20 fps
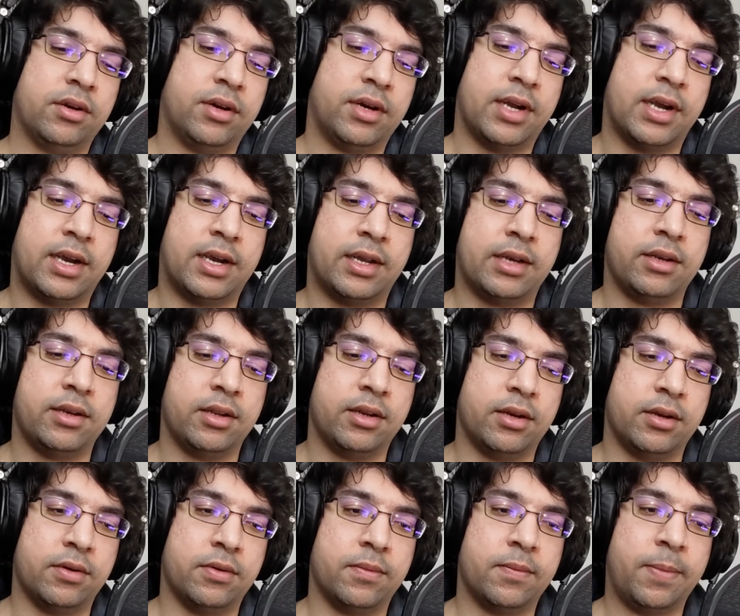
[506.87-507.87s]
You're not
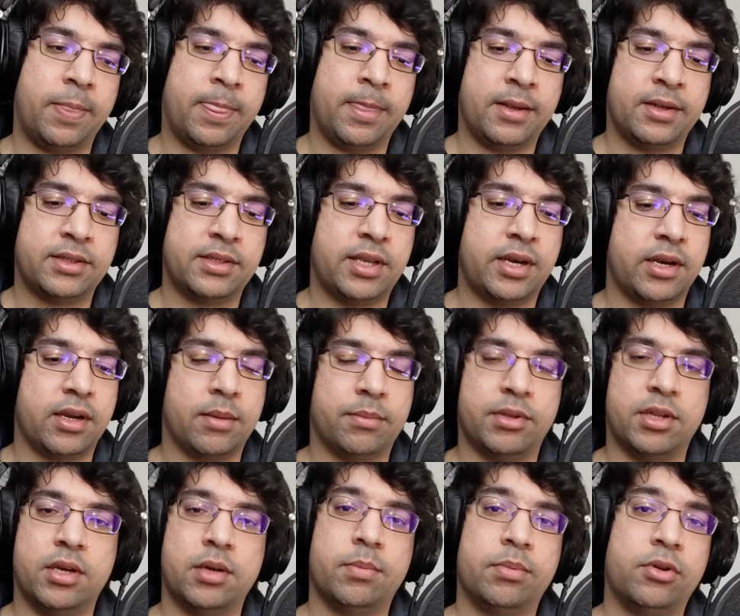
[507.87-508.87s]
setting
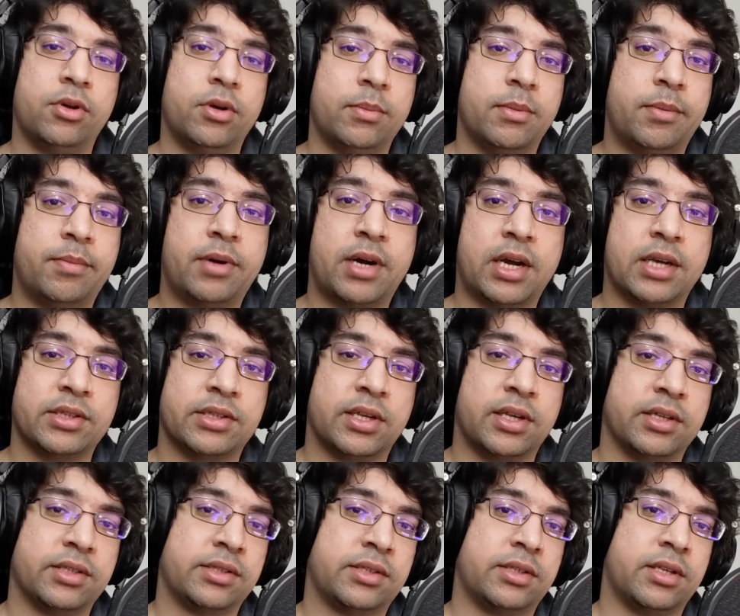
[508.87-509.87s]
up the deployment
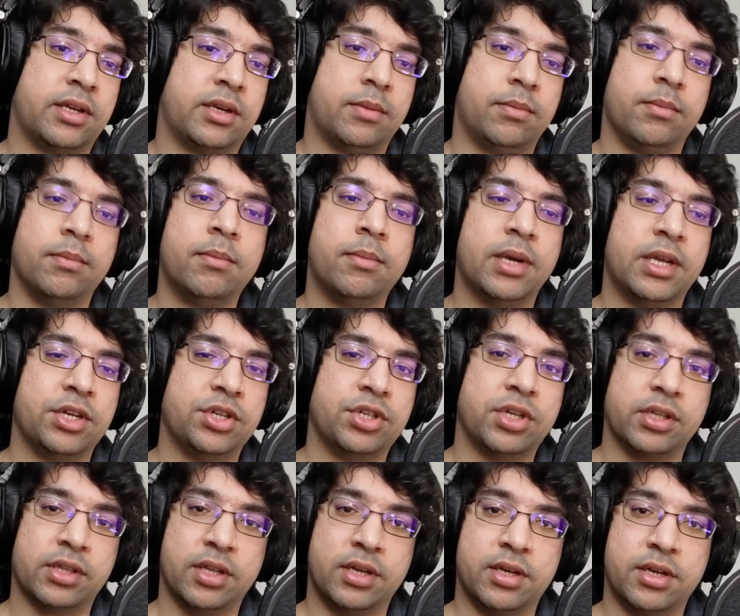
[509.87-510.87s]
process,
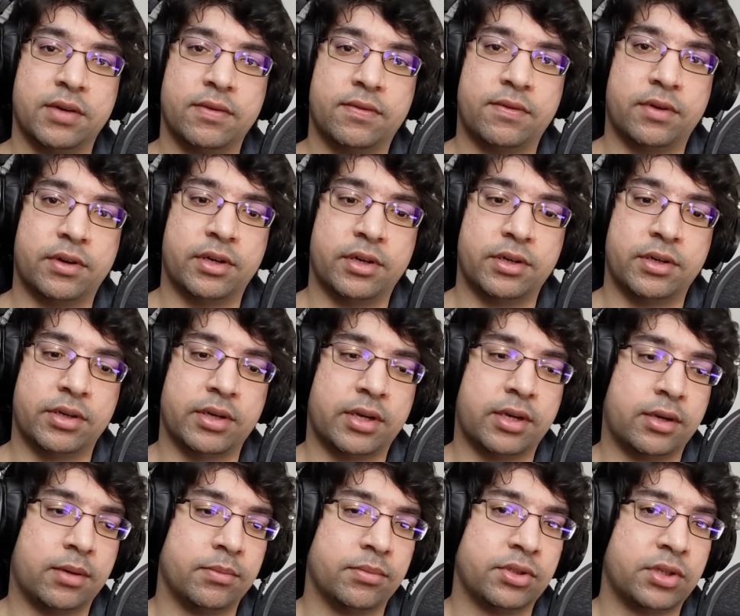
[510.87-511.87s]
managing the different
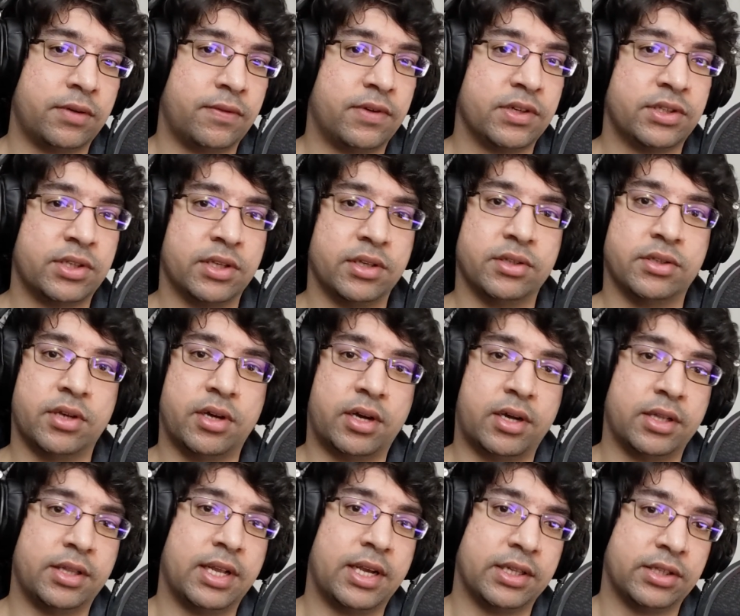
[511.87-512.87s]
services
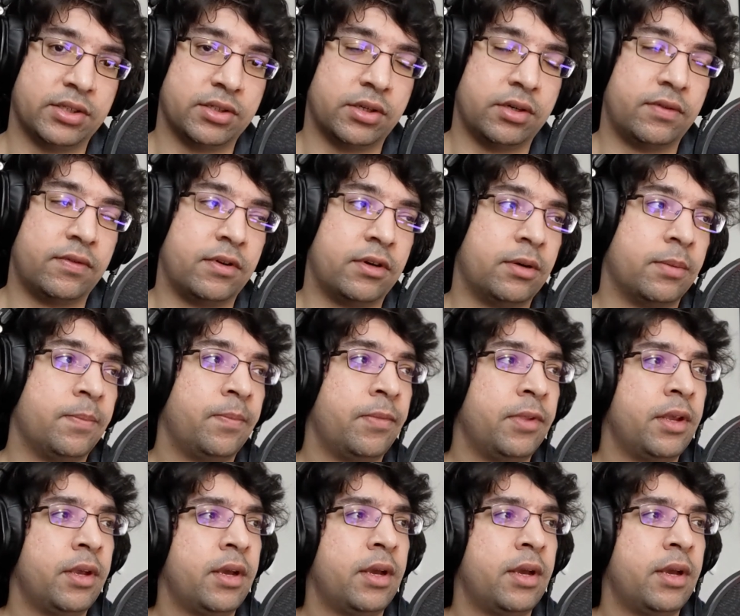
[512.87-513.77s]
on that server.